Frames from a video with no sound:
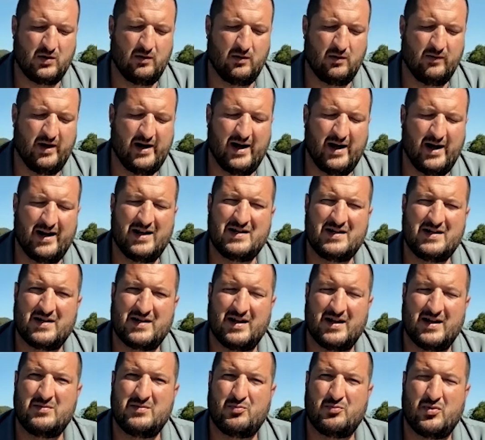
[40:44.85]
Radon
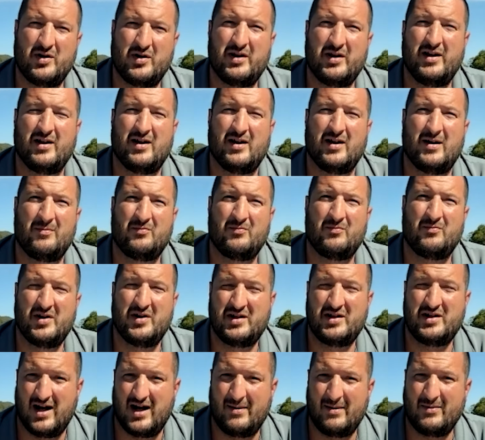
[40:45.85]
is pretty
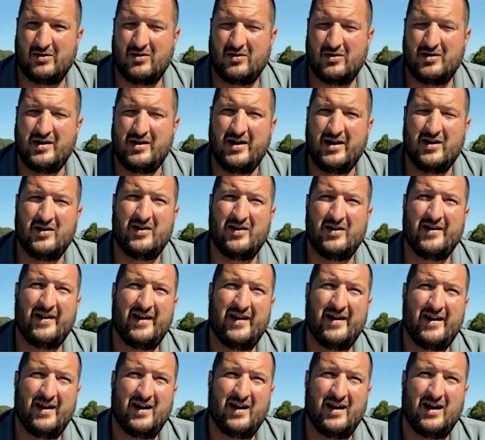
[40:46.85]
common around here.
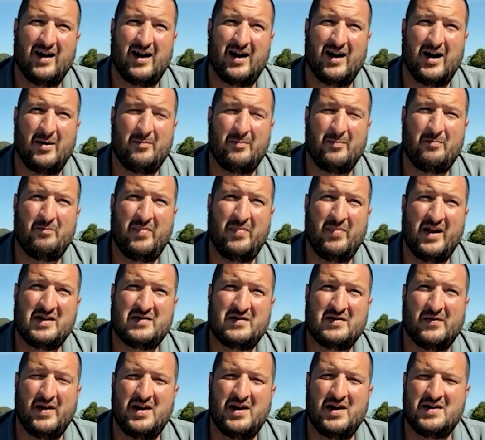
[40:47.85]

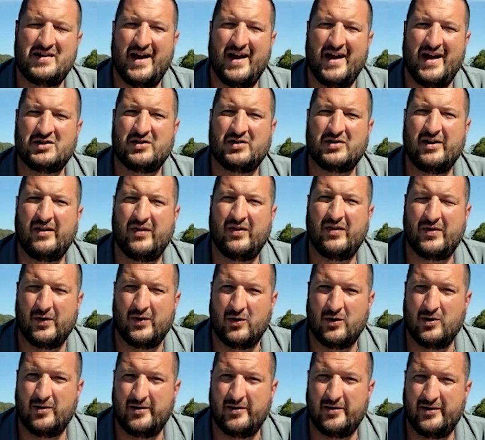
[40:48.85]
Pennsylvania is actually
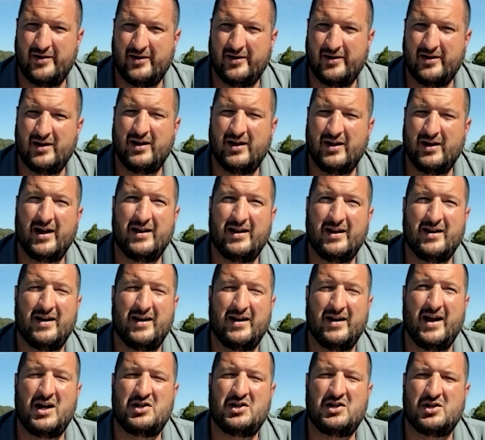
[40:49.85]
third in the
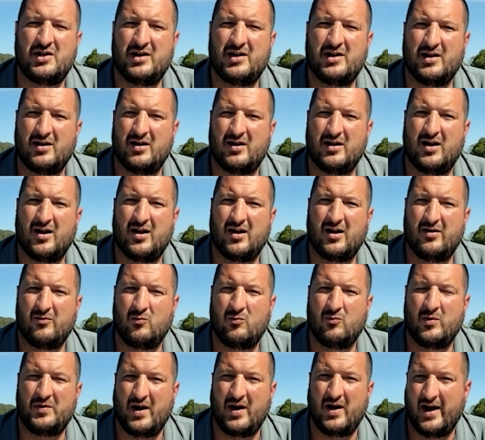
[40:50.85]
nation
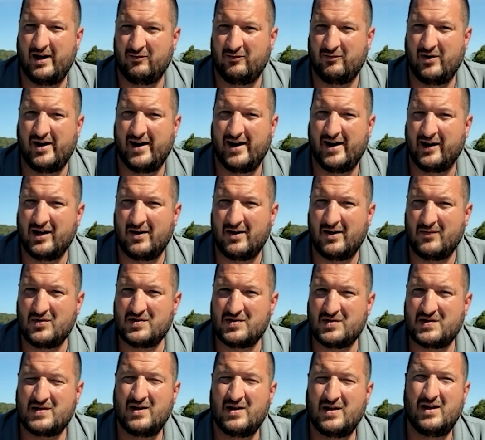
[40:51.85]
with high radon
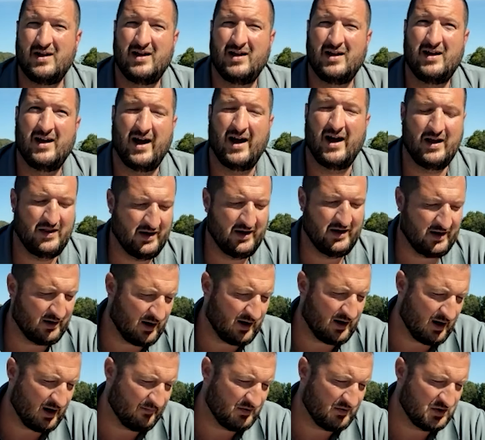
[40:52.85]
levels. I think
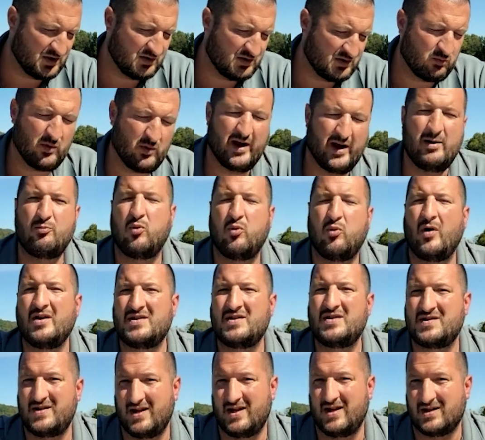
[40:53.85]
our average is
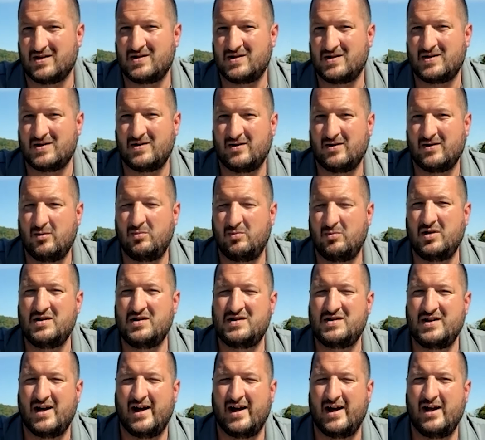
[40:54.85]
8.6
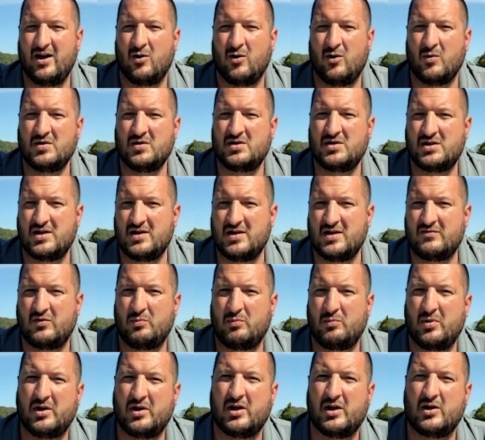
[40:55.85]
PCIL, which stands for
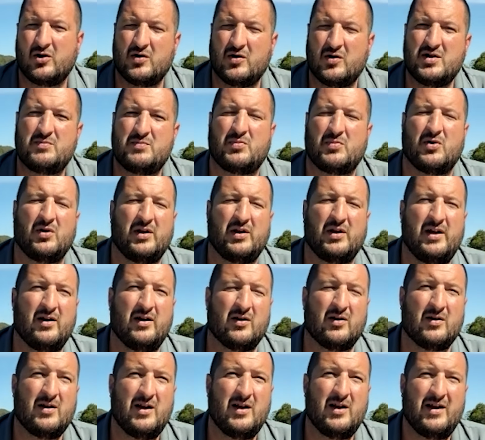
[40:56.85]
picocuries per
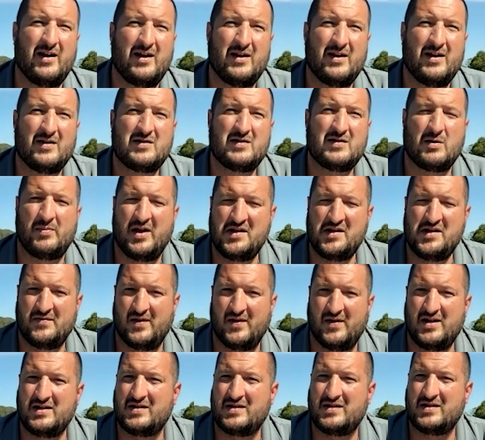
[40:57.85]
liter. So
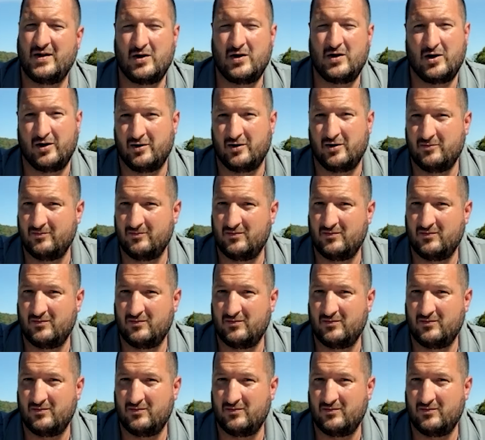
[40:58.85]
Pennsylvania is third.